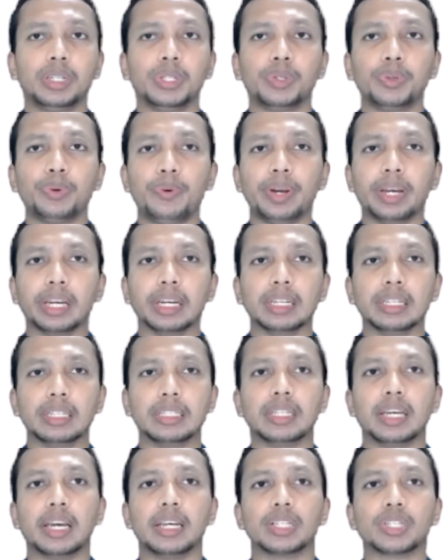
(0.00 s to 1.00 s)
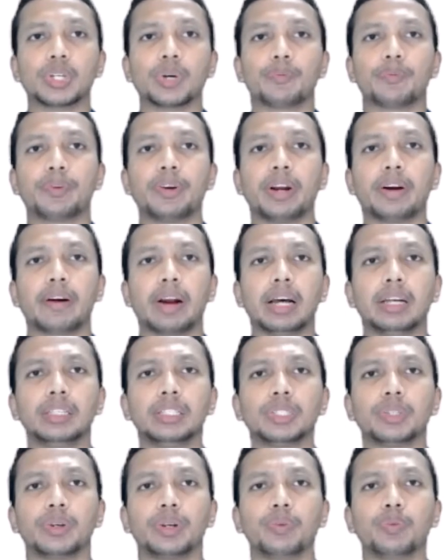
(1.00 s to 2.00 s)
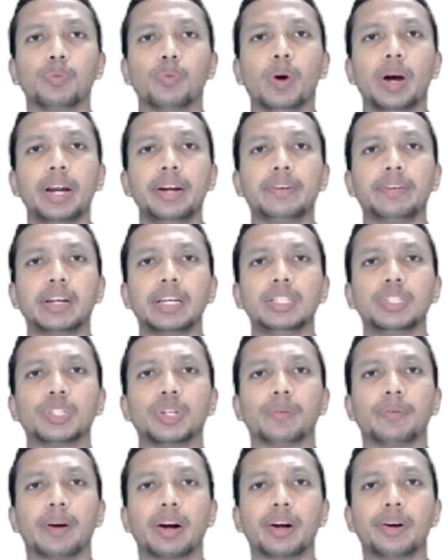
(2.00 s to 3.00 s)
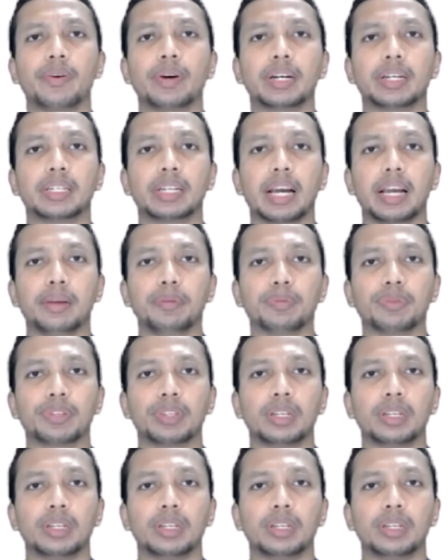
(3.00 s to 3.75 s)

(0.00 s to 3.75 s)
Today, GIS software runs on a wide range of hardware types,